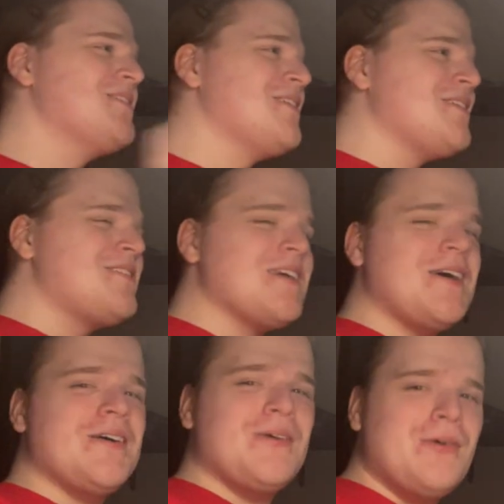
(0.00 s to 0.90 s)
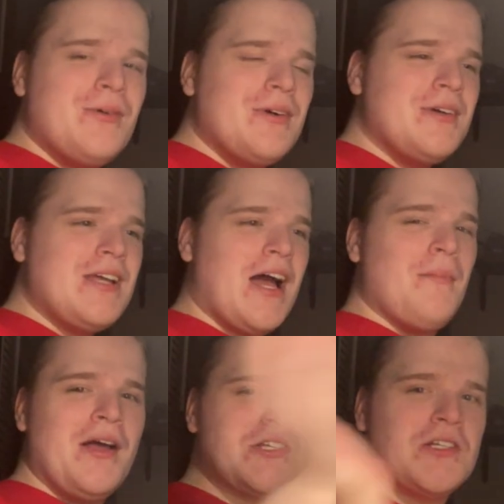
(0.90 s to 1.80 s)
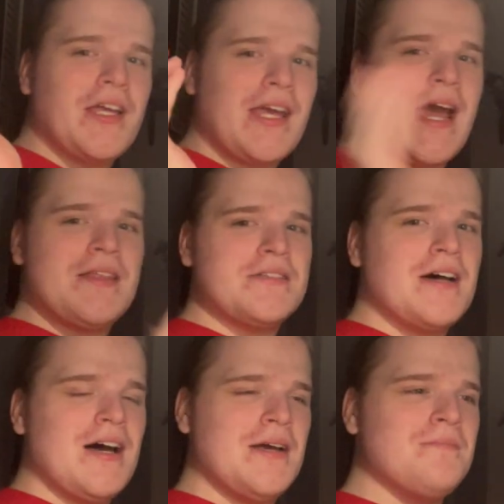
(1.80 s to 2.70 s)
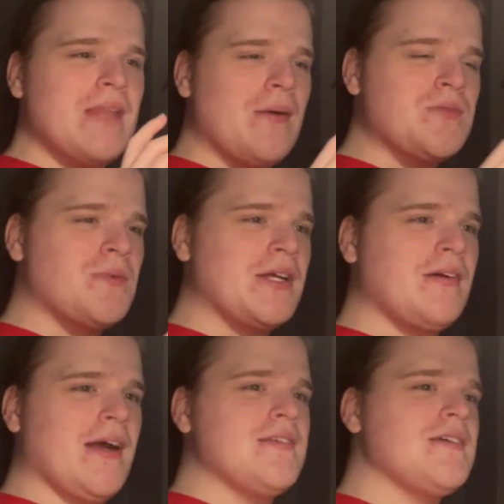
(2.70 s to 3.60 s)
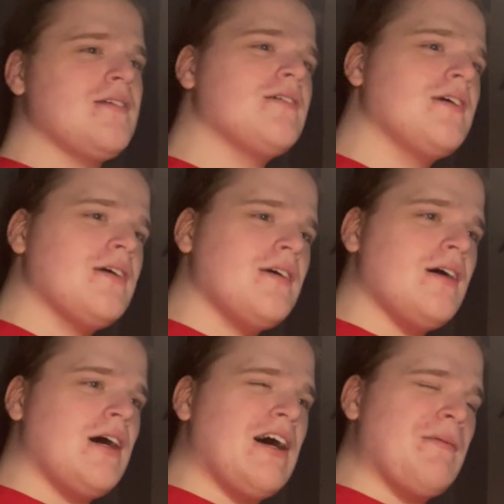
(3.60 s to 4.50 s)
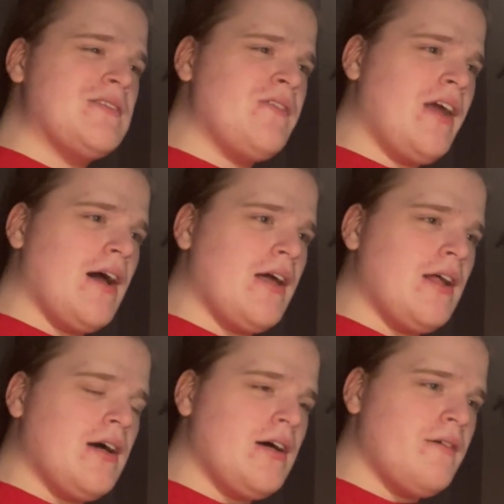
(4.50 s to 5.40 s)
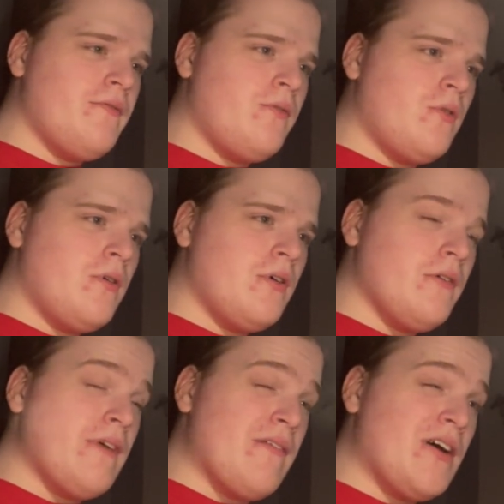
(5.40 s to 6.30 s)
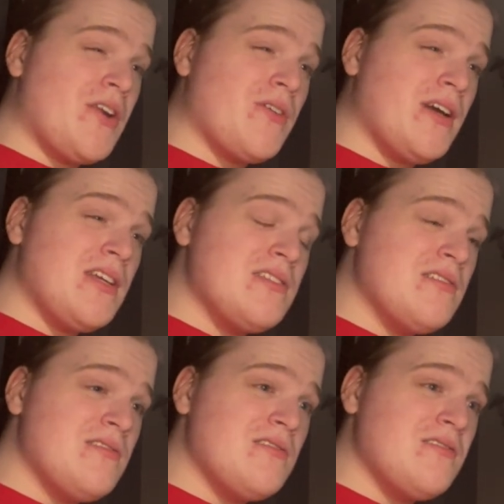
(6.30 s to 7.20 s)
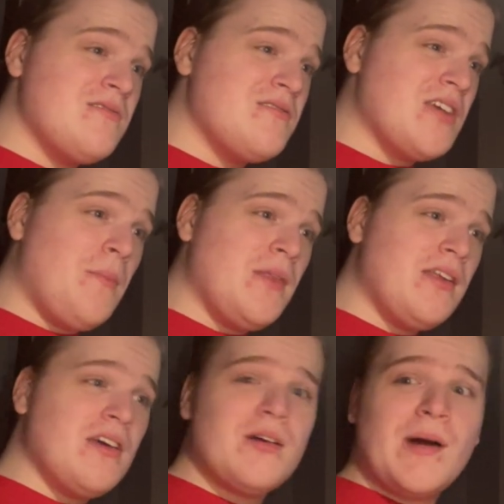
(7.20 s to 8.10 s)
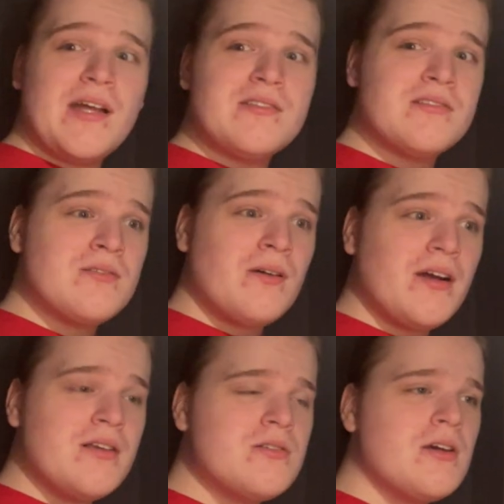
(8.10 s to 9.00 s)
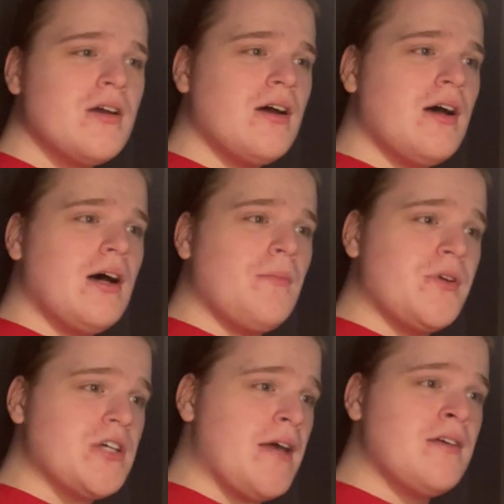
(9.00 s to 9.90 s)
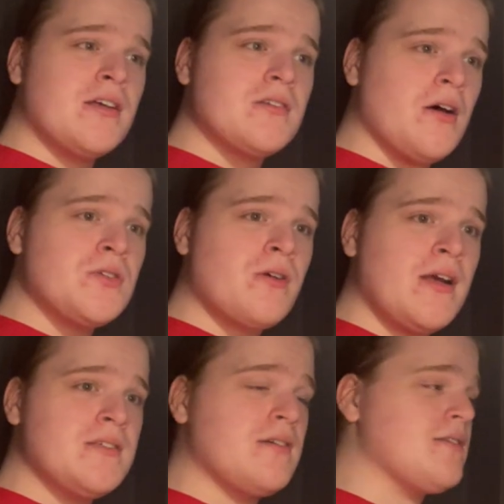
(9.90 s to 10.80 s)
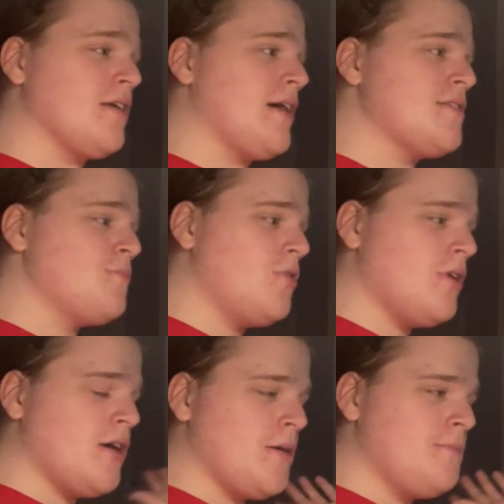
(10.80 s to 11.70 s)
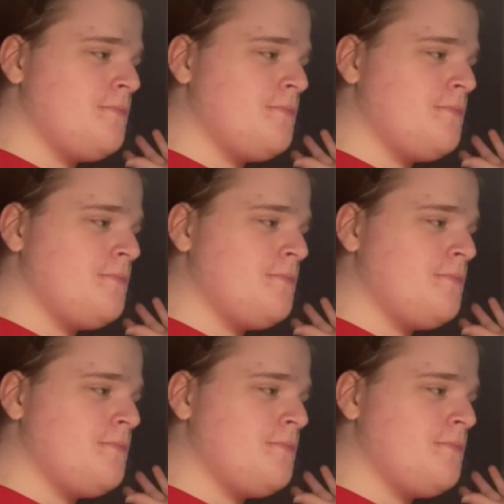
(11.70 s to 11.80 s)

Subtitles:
So yeah, I imagine like at the time that was pretty crazy. It's even got 500 something gigabytes of storage, which I think is also crazy because like that's more.